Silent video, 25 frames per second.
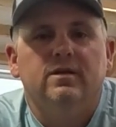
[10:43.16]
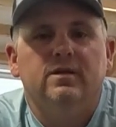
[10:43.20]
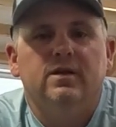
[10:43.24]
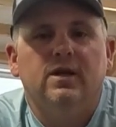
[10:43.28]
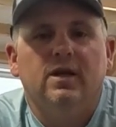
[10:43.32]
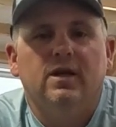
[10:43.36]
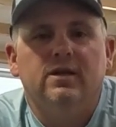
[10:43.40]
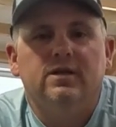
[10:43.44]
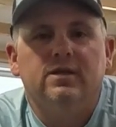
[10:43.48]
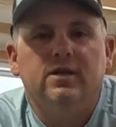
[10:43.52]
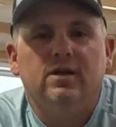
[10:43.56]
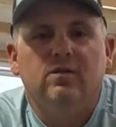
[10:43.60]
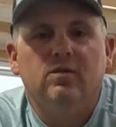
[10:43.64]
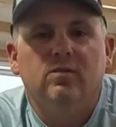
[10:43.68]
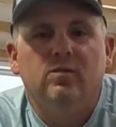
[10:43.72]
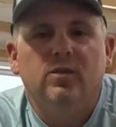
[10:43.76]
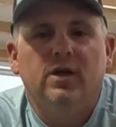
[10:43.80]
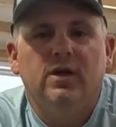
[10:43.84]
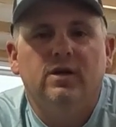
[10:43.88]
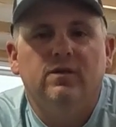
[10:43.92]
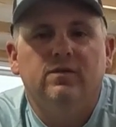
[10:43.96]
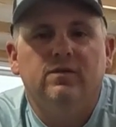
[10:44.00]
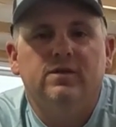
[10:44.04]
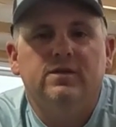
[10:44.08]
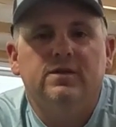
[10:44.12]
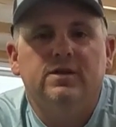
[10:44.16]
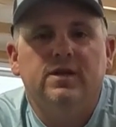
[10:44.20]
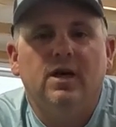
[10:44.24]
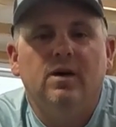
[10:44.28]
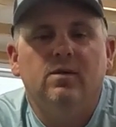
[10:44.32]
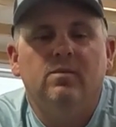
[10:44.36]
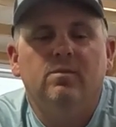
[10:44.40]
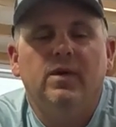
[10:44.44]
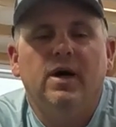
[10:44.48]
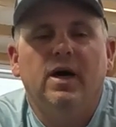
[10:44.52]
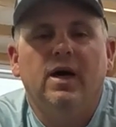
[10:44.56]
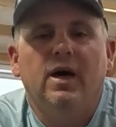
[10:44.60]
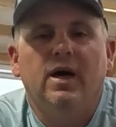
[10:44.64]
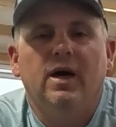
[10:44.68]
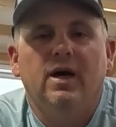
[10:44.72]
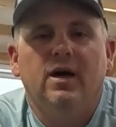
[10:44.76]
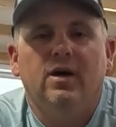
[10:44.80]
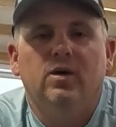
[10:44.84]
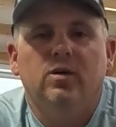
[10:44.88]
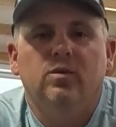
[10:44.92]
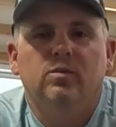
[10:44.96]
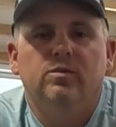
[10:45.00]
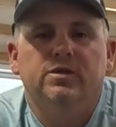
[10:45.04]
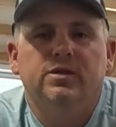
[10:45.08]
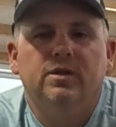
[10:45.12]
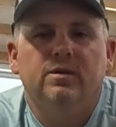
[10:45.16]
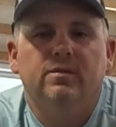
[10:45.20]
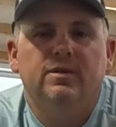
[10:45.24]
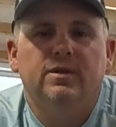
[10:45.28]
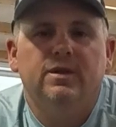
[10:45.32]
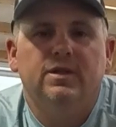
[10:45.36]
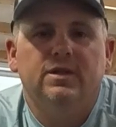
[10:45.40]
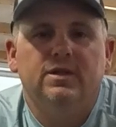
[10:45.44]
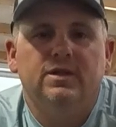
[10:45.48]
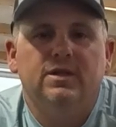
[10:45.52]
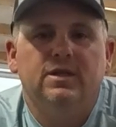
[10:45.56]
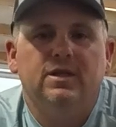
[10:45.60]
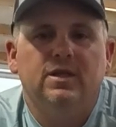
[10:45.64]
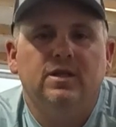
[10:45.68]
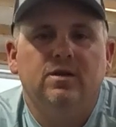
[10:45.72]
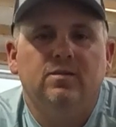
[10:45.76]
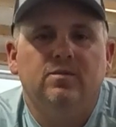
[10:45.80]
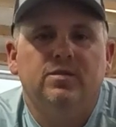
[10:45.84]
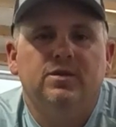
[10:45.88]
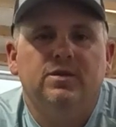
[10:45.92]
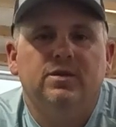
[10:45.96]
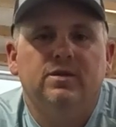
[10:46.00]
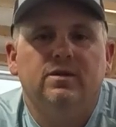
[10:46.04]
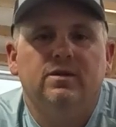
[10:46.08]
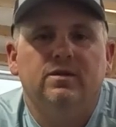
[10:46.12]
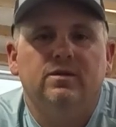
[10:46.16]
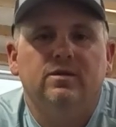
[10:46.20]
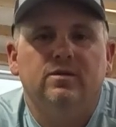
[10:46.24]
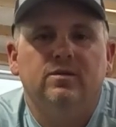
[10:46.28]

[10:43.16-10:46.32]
thanks everybody for stopping by. I hope some of these tips,